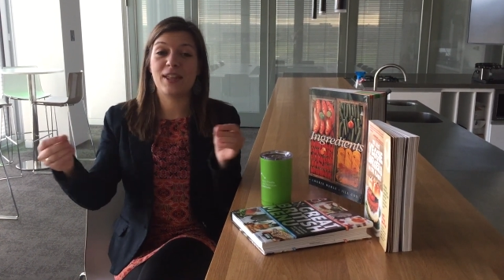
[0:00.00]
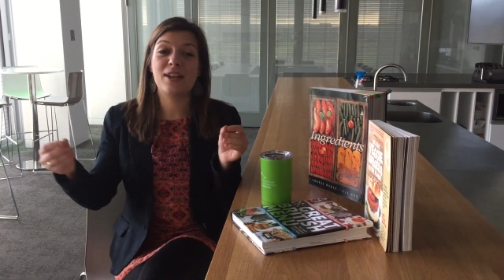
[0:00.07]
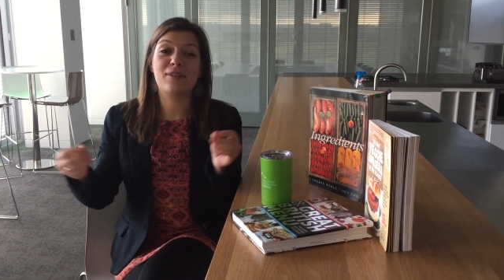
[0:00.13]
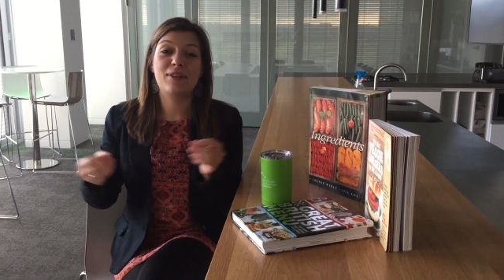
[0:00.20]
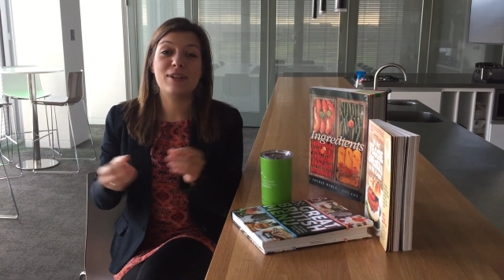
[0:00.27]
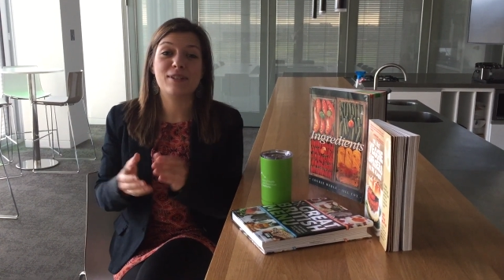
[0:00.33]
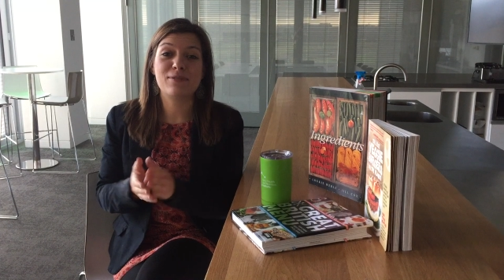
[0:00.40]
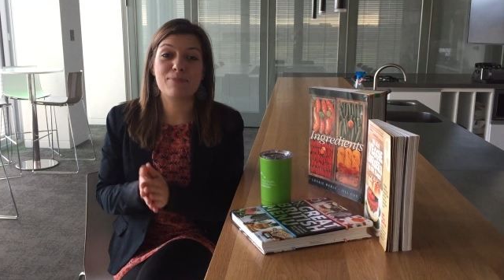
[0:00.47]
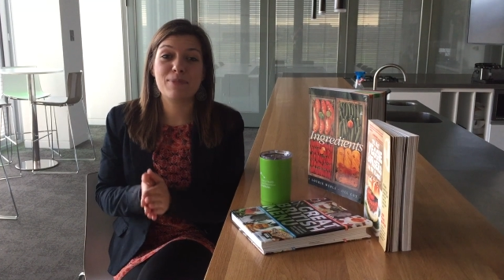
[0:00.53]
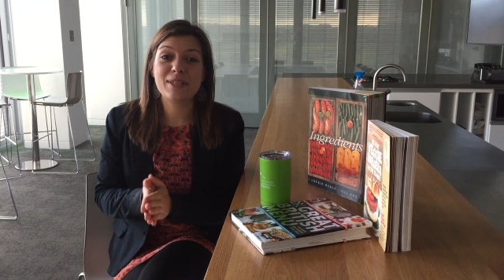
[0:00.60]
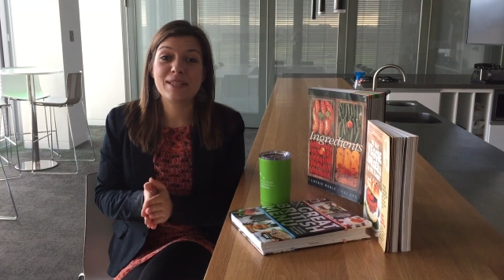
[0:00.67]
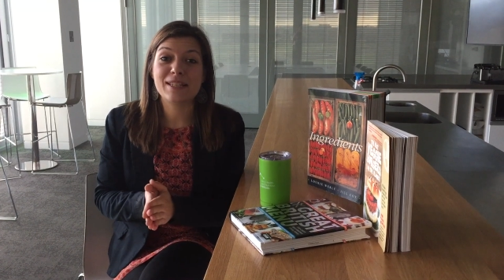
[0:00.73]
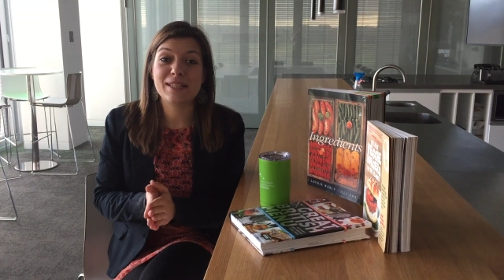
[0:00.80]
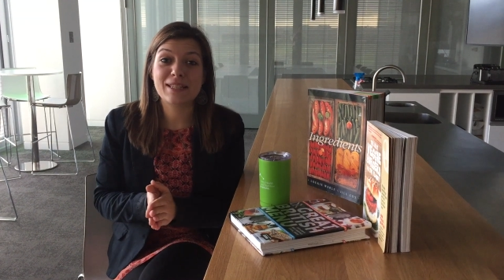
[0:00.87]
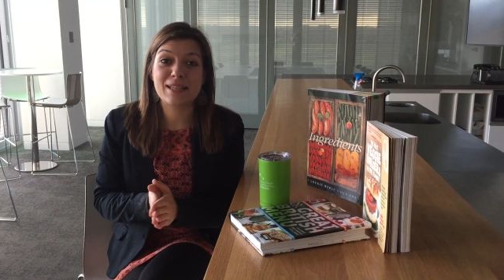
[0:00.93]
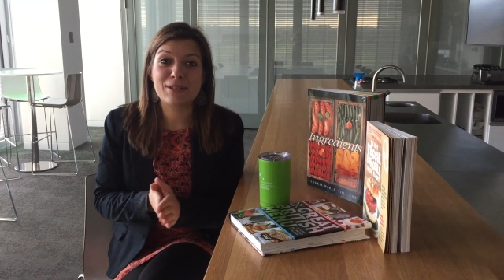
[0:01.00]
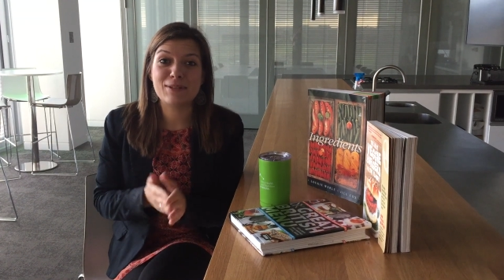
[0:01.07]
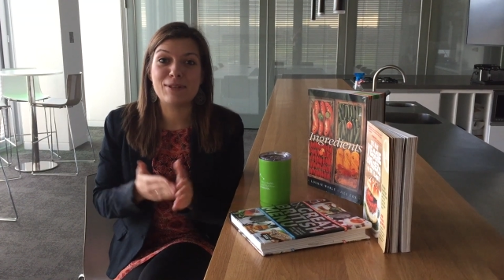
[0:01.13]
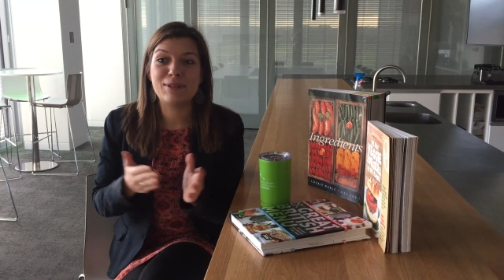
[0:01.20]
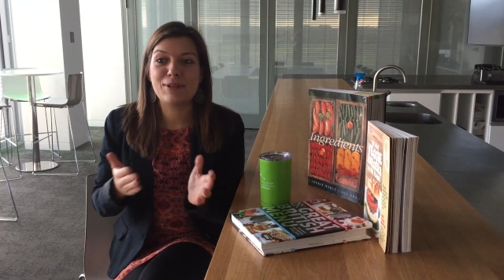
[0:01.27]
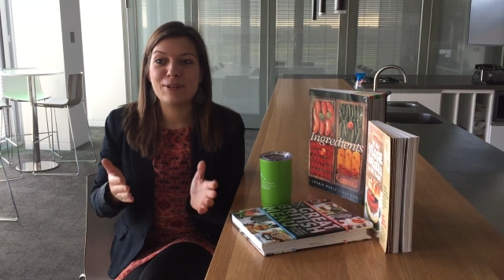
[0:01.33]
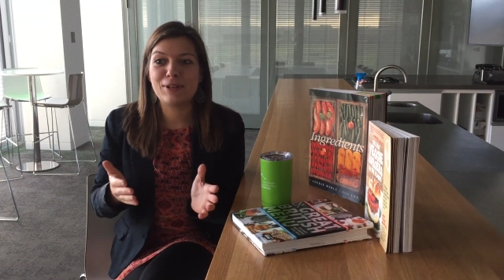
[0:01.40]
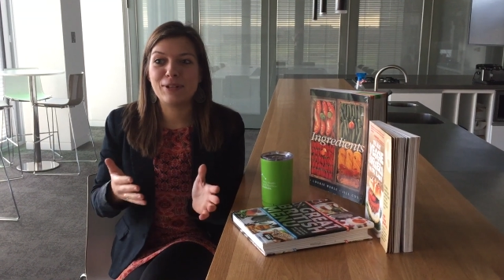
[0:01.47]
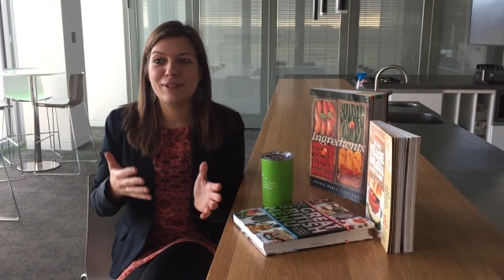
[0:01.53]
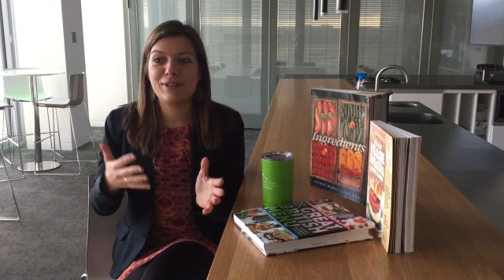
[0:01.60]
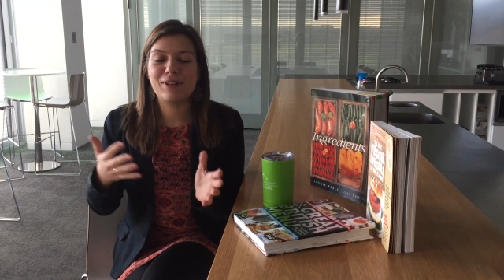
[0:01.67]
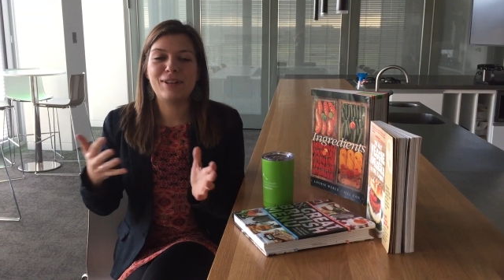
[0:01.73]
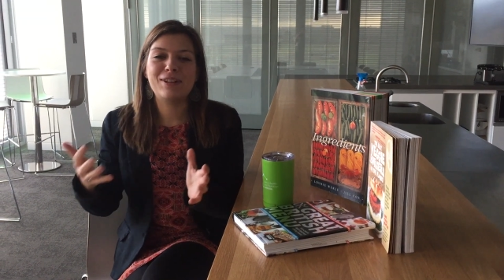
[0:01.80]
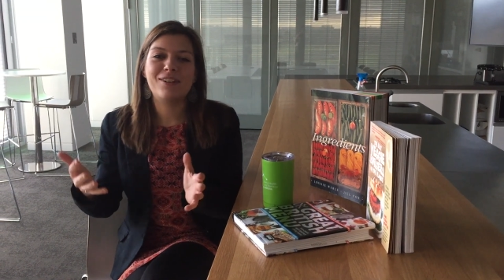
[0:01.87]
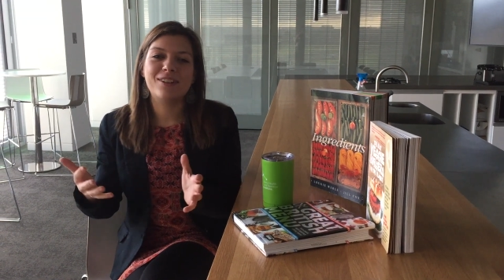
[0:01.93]
areas of business that you
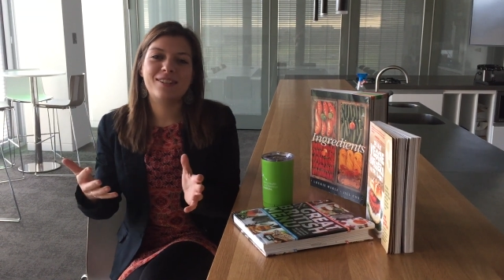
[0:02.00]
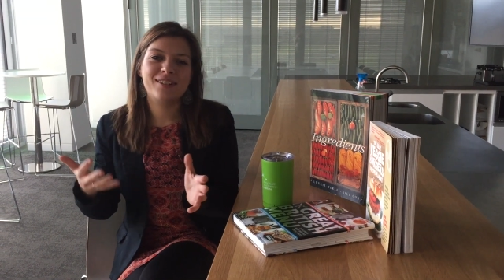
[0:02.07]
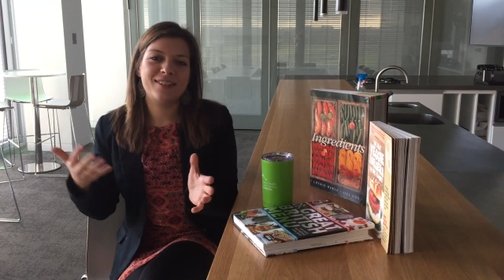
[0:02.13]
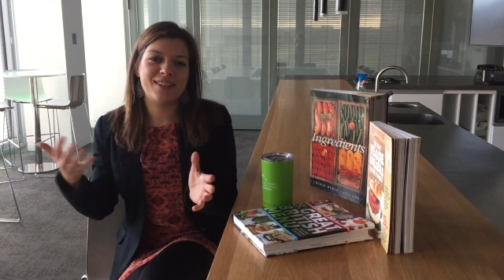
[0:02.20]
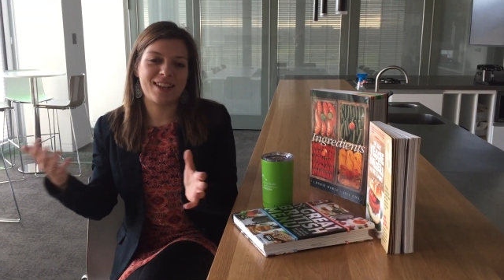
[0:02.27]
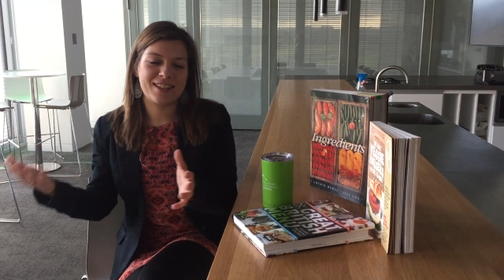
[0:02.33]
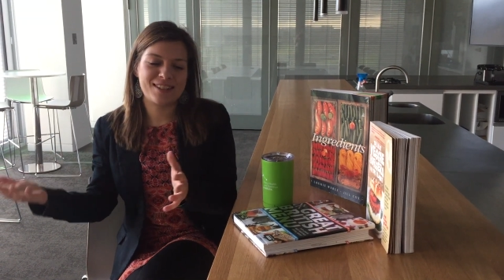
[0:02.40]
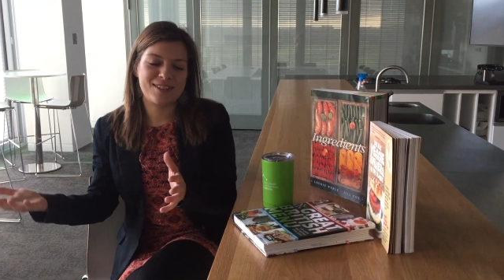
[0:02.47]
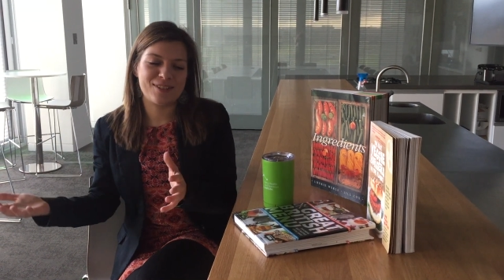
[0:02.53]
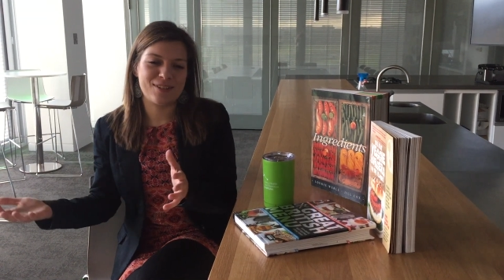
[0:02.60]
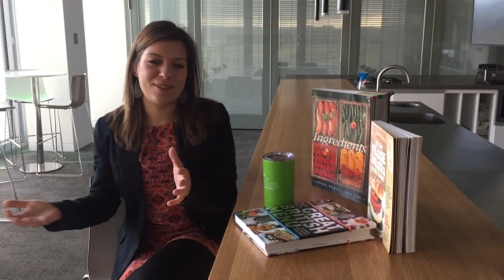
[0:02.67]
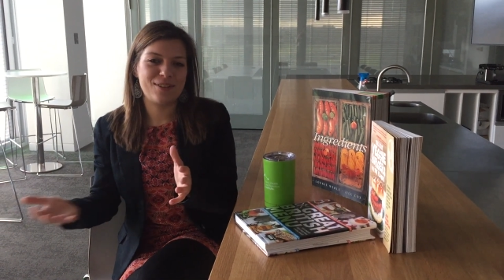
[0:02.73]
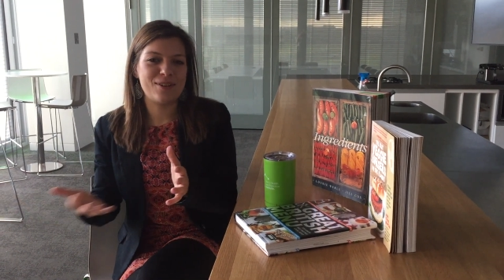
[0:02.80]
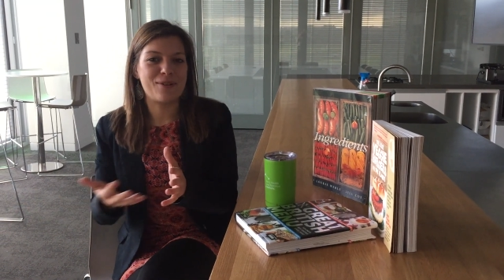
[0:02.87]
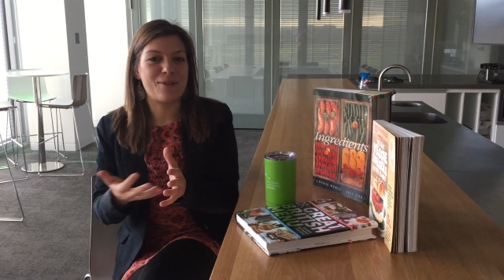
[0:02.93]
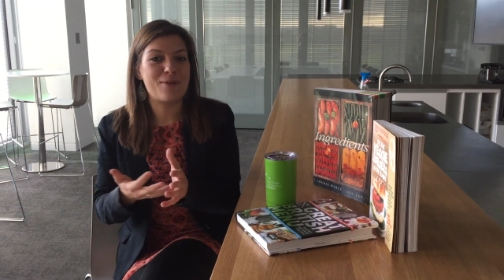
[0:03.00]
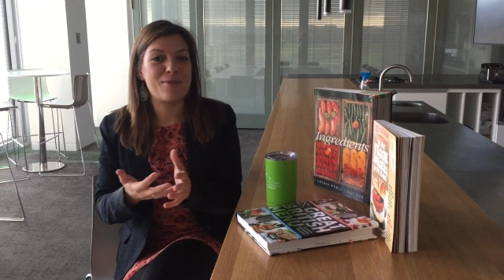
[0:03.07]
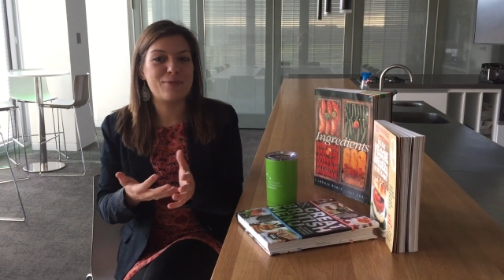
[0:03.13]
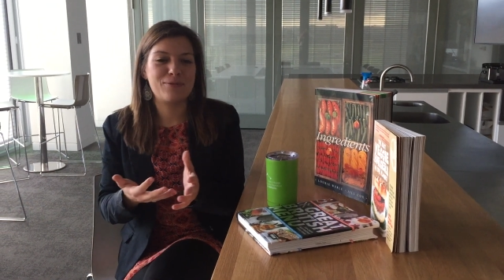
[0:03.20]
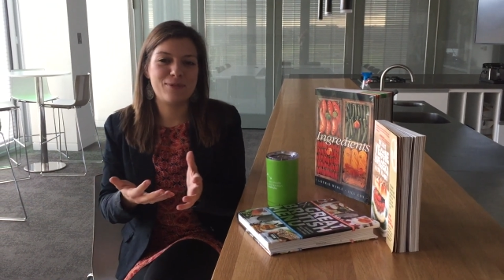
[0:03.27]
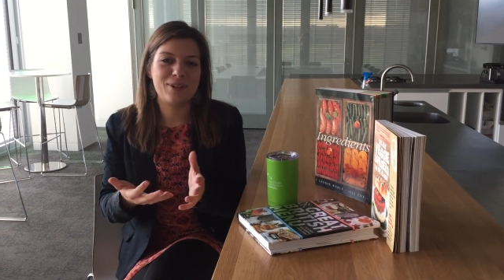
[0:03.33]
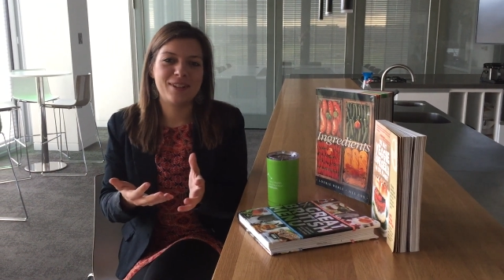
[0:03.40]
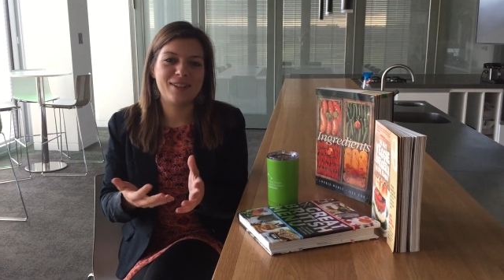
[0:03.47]
learn a lot next to your own